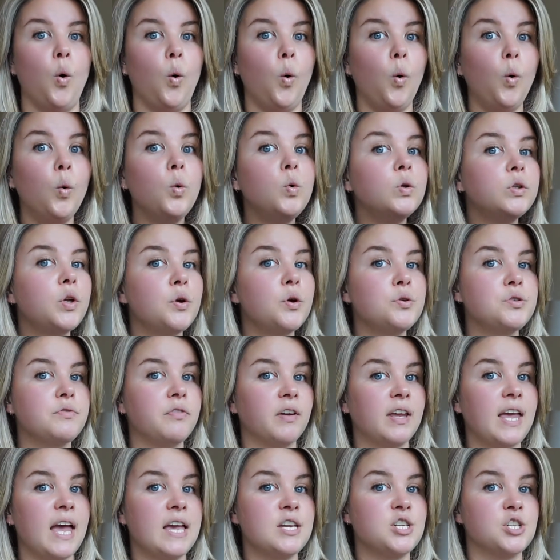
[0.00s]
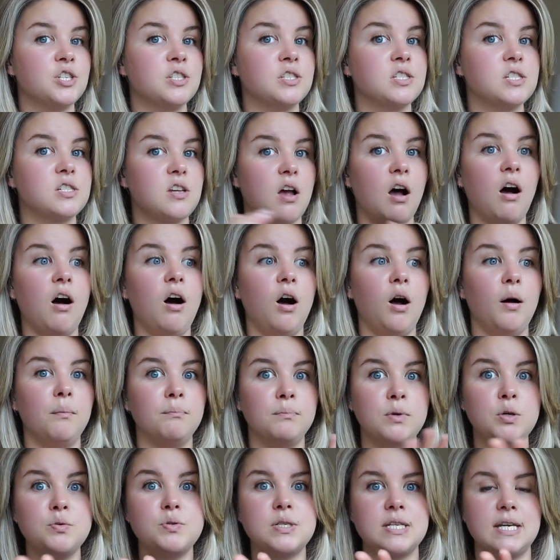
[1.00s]
all notifications are
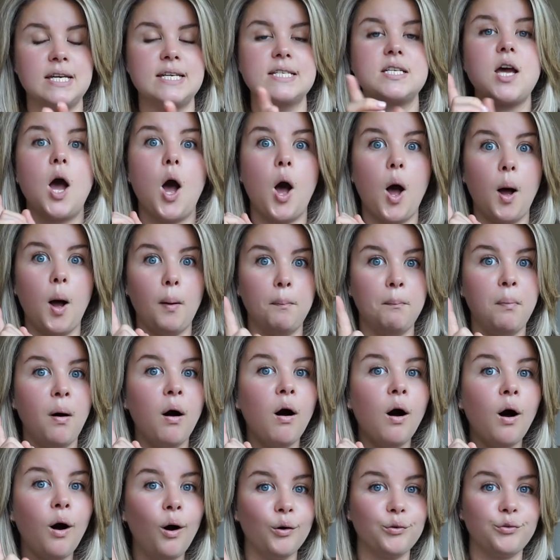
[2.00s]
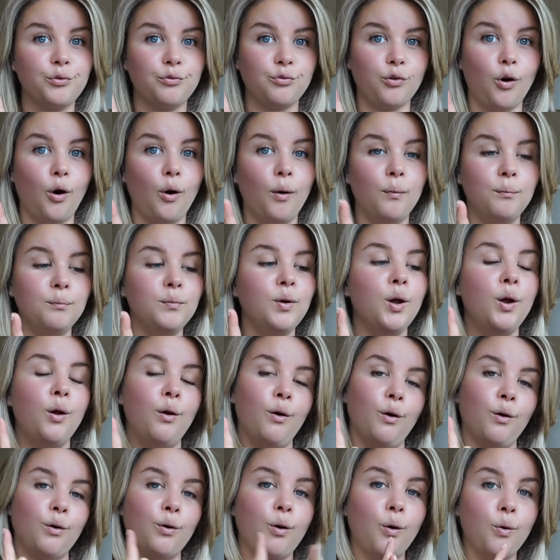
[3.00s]
muted apart from
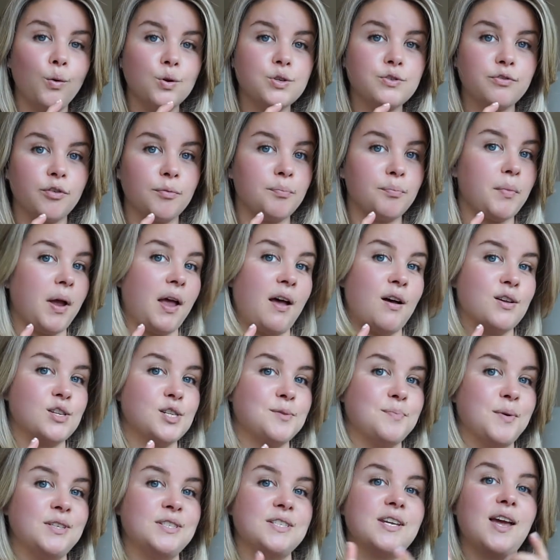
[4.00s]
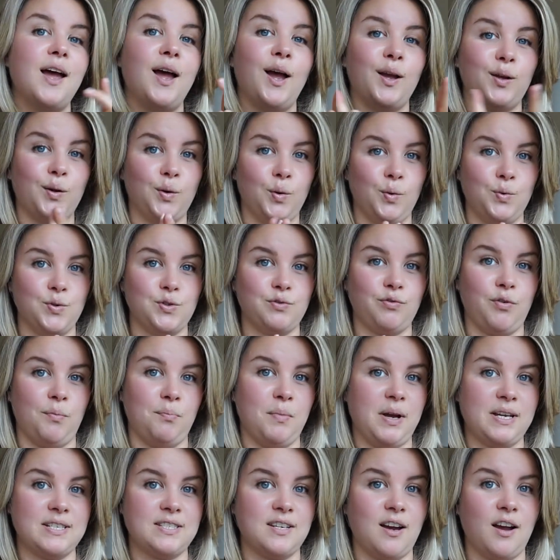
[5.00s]
calls from my husband and calls from
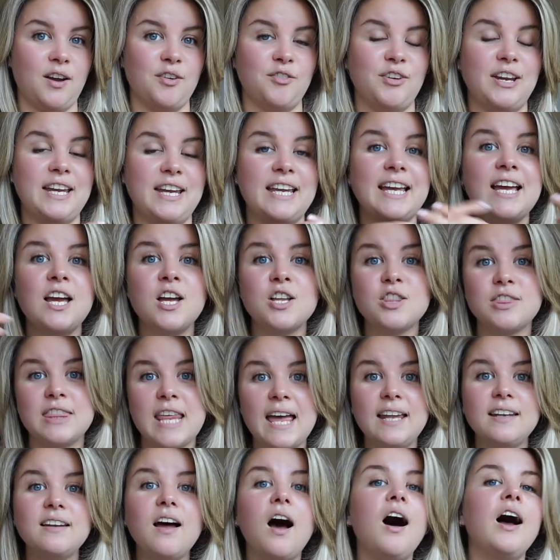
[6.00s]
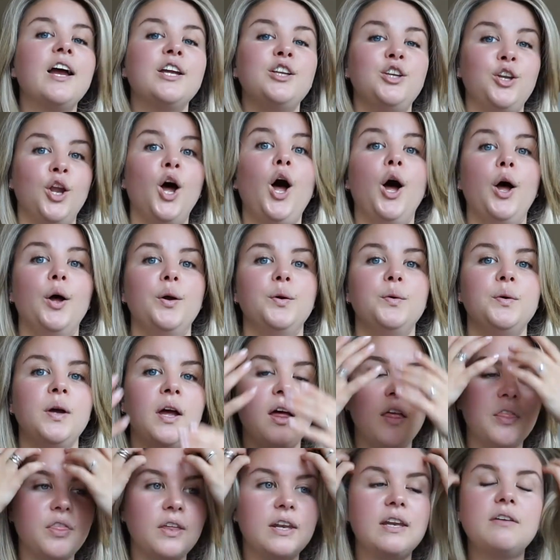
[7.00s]
my diary. Then I know
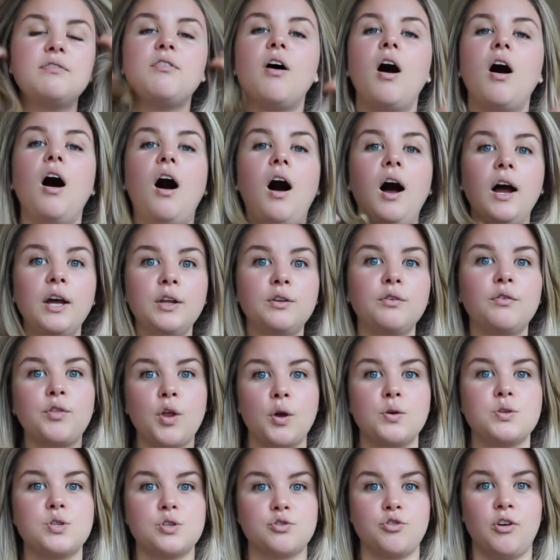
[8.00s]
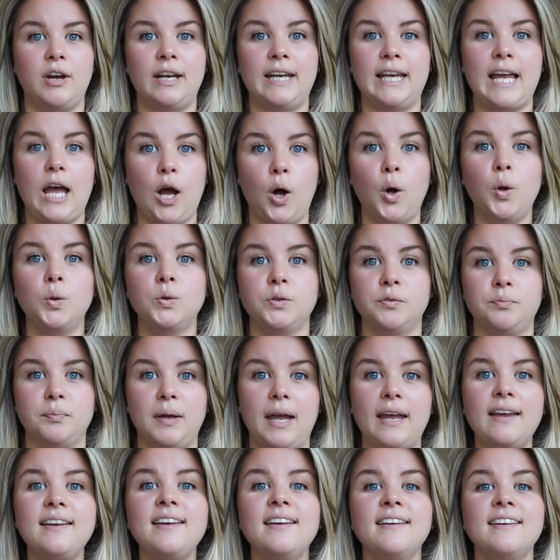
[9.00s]
that if either of those are trying to get hold of
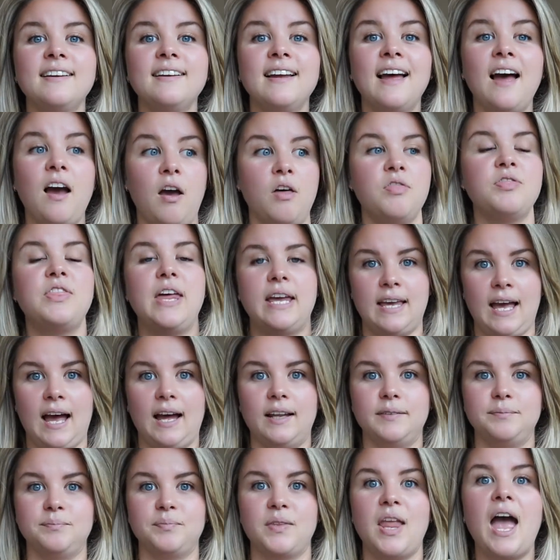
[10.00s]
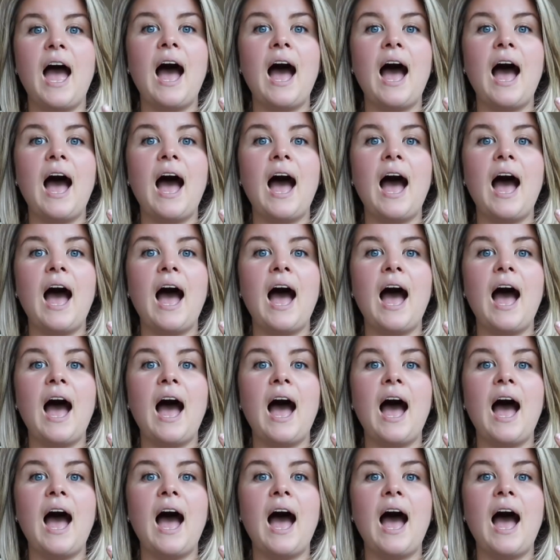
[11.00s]
me, they can.